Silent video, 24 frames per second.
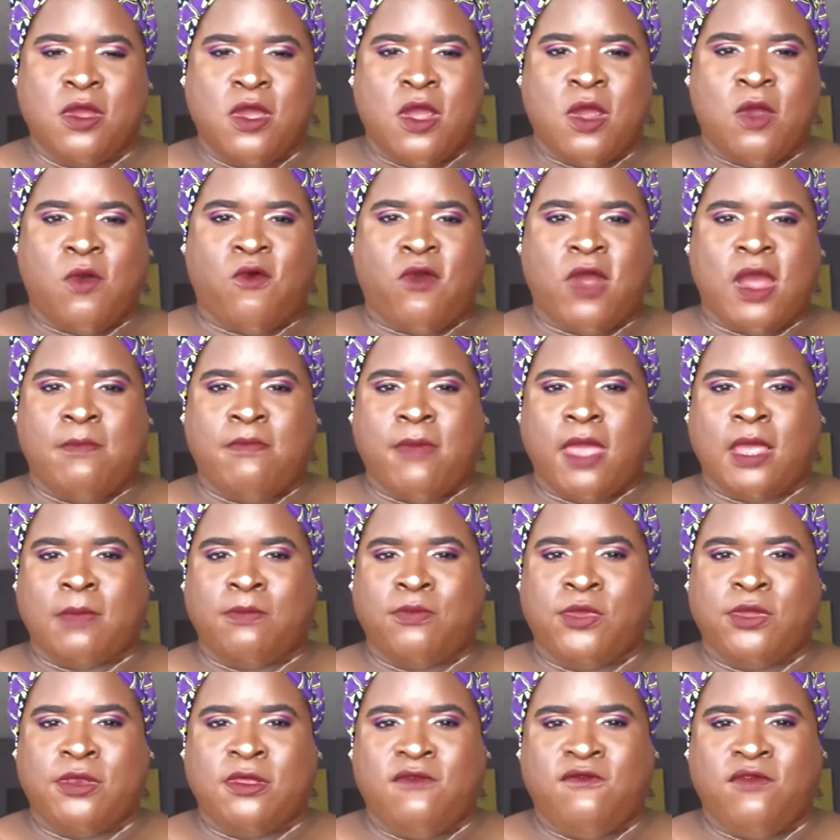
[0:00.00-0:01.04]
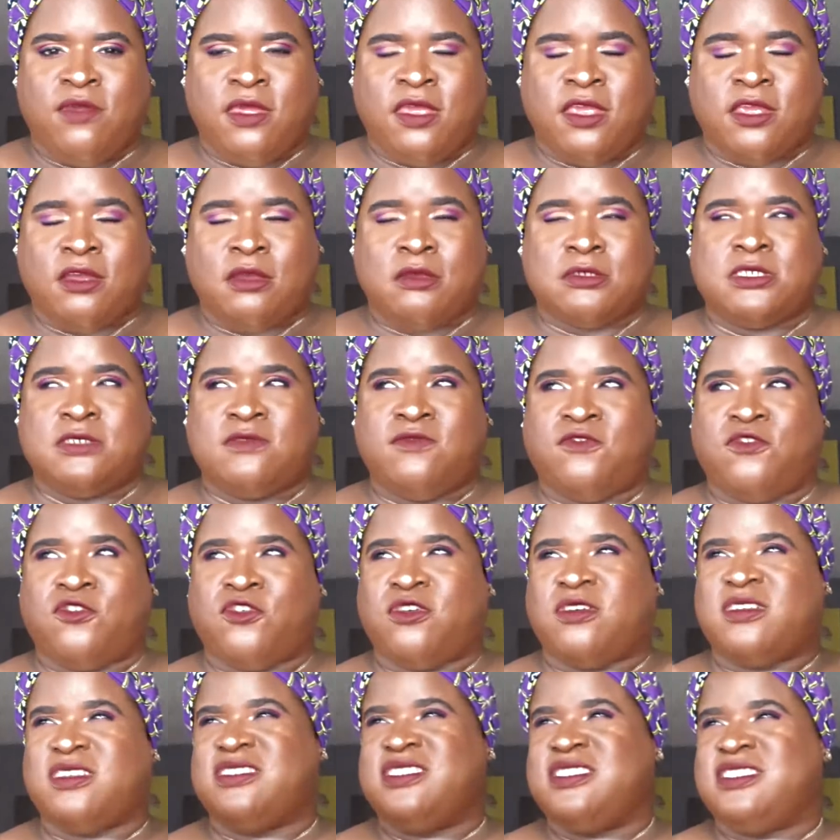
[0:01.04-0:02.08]
where I make beauty videos
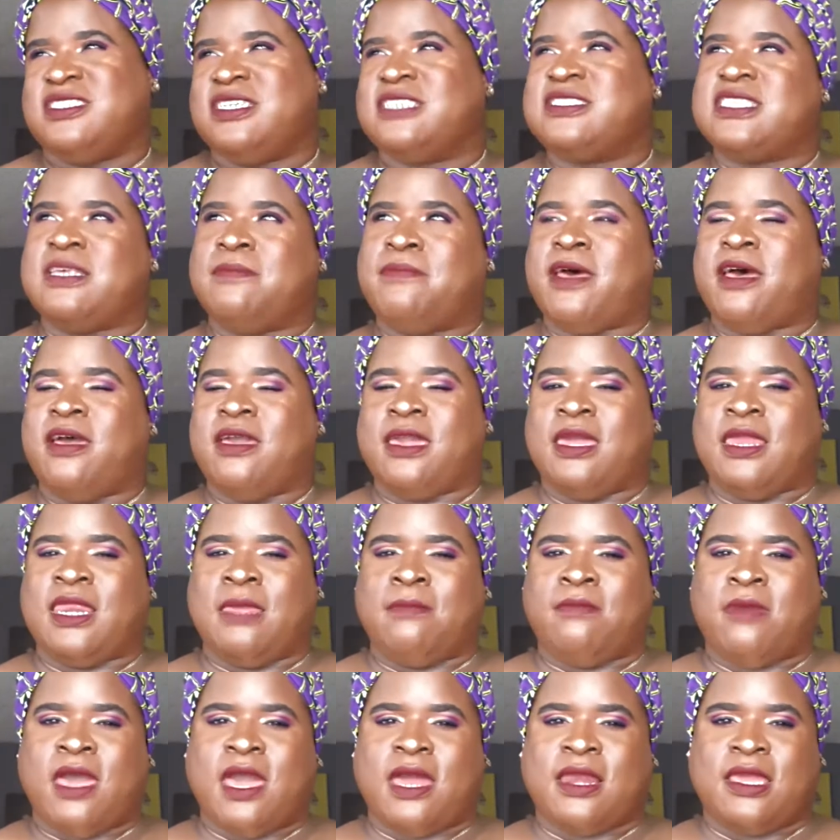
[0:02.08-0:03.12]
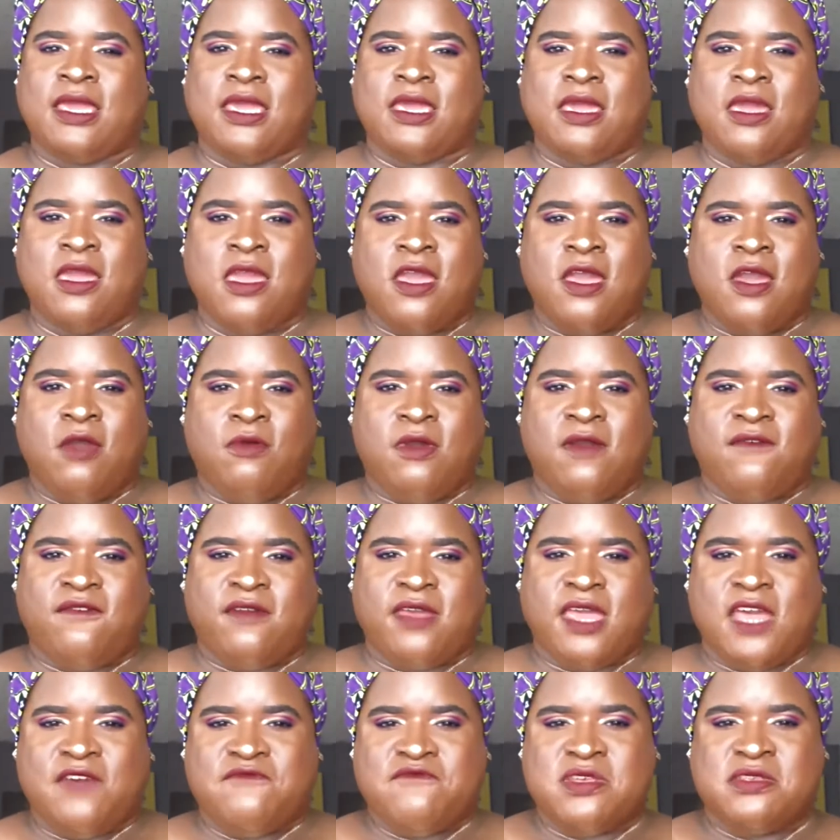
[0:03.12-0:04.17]
for just about anybody with an
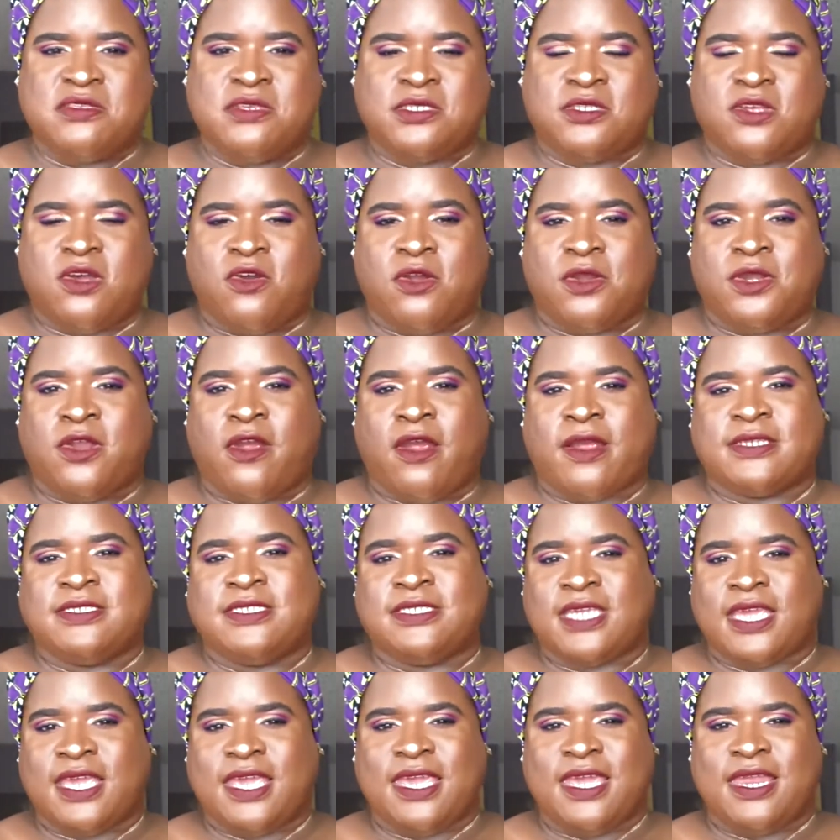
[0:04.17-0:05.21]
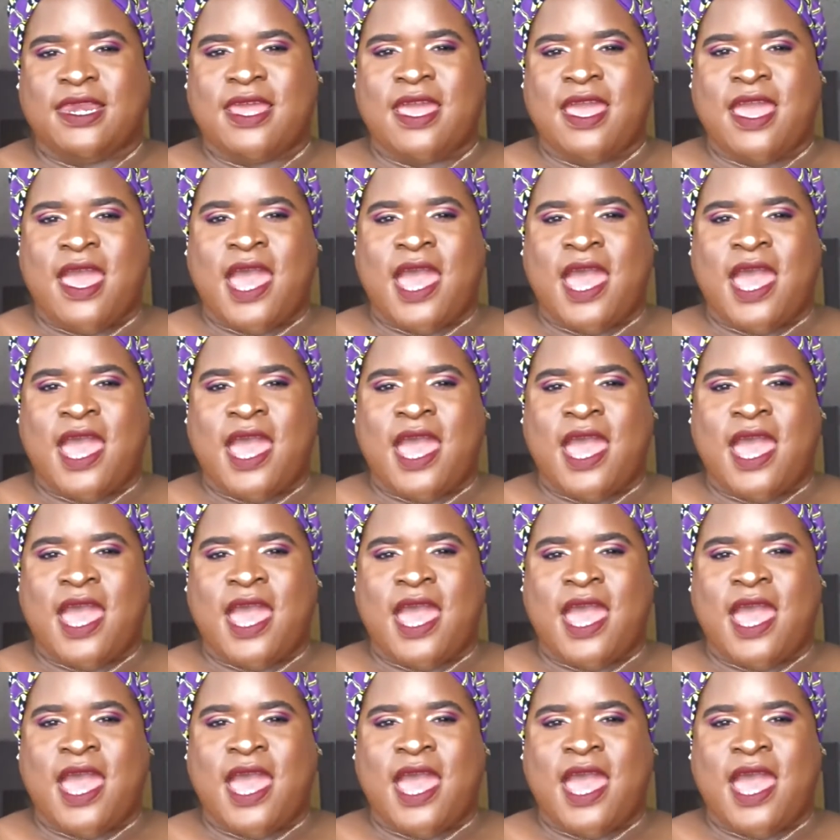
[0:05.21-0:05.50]
emphasis on dark skin.